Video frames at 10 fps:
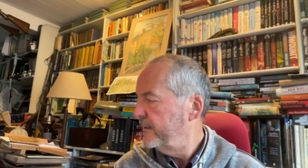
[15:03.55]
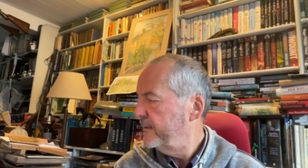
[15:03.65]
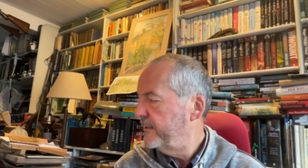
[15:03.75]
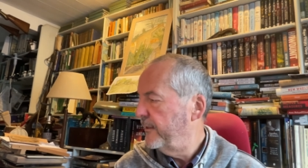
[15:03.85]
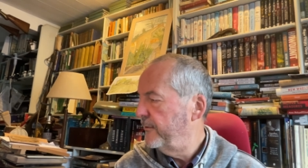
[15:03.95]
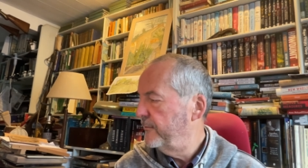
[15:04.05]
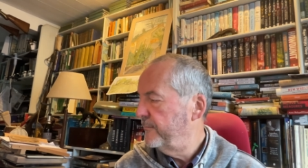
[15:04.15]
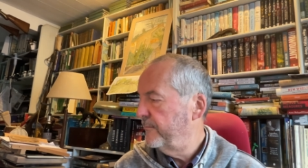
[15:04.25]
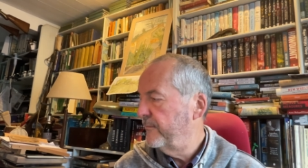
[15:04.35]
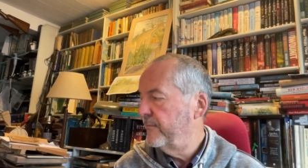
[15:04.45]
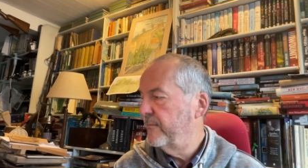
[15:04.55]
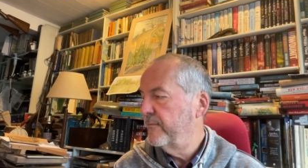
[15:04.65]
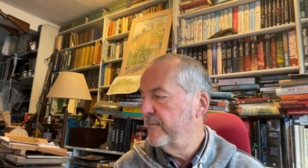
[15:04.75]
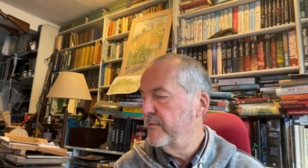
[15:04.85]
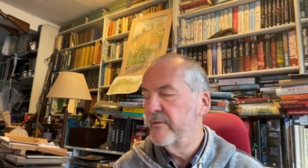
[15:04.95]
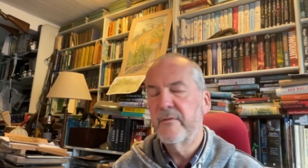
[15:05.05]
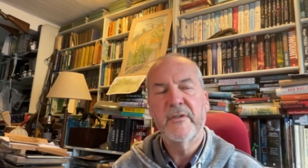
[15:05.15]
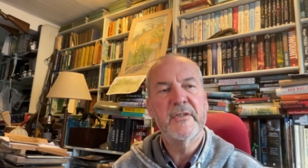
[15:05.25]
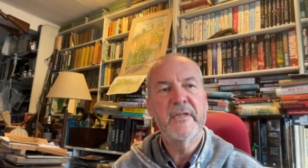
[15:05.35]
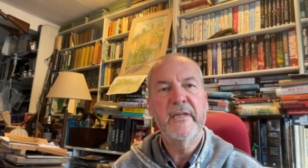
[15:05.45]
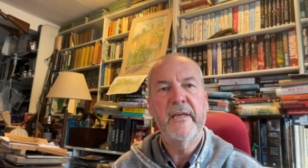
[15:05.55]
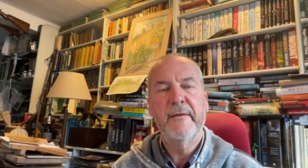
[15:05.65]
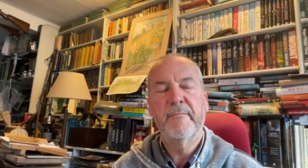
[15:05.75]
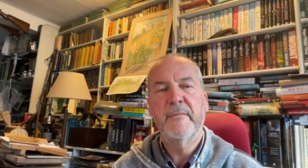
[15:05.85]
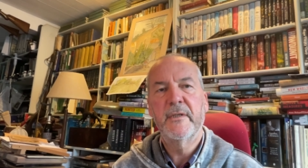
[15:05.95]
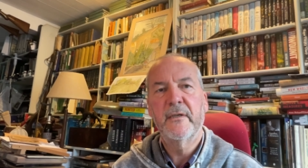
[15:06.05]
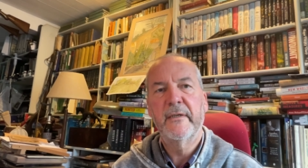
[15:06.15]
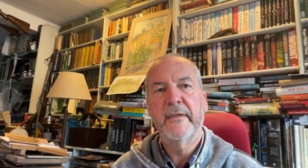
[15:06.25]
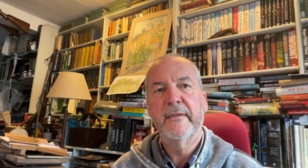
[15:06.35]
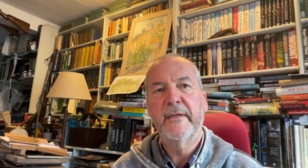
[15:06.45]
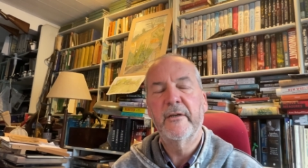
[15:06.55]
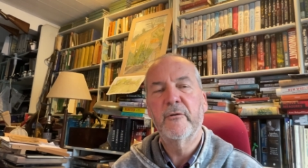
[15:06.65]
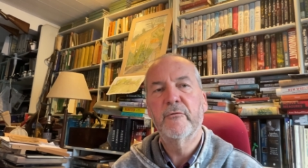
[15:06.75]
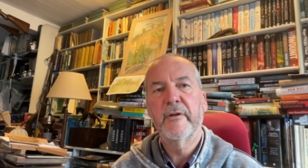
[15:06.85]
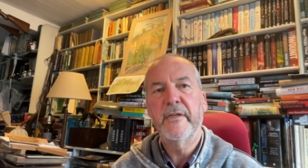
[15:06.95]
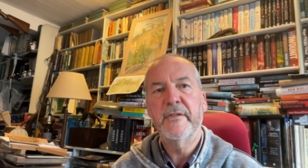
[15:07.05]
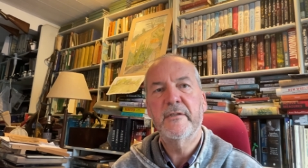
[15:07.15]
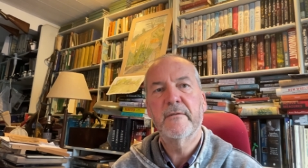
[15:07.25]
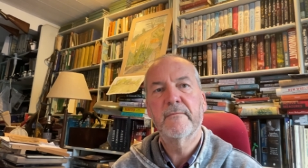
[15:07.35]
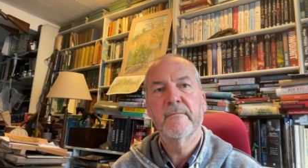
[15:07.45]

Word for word: So to see him die in Greece,